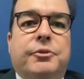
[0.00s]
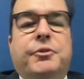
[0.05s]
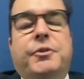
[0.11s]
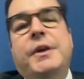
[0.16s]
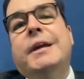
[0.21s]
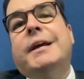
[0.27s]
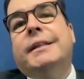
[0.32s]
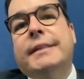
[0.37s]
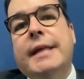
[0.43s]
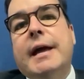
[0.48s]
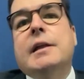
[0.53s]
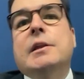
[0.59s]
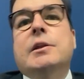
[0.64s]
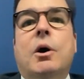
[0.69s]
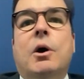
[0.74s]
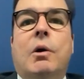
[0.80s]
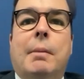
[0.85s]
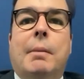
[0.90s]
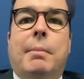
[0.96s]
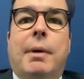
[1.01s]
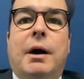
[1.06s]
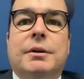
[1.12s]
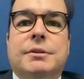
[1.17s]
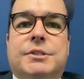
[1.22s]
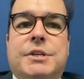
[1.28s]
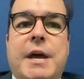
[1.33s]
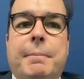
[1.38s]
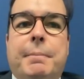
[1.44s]
think they know
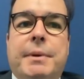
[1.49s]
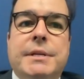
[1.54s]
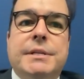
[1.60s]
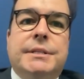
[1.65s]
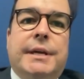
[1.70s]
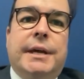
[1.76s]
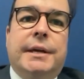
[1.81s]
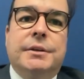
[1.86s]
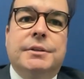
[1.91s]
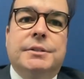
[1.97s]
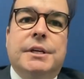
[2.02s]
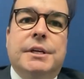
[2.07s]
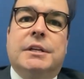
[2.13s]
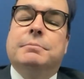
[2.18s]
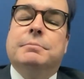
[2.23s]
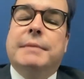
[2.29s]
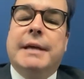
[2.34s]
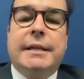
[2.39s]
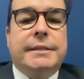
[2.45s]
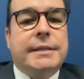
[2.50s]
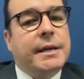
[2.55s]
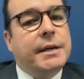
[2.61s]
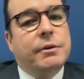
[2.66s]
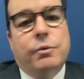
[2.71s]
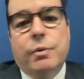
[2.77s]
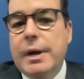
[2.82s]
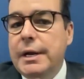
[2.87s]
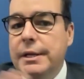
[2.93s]
about Japanese candlestick that they
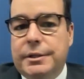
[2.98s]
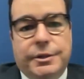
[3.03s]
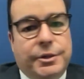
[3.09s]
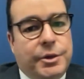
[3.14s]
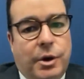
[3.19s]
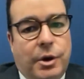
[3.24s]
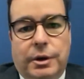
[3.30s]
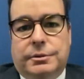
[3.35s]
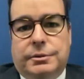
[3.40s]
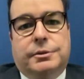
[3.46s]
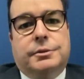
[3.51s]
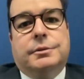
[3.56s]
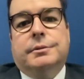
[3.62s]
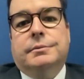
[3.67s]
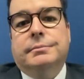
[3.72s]
really don't?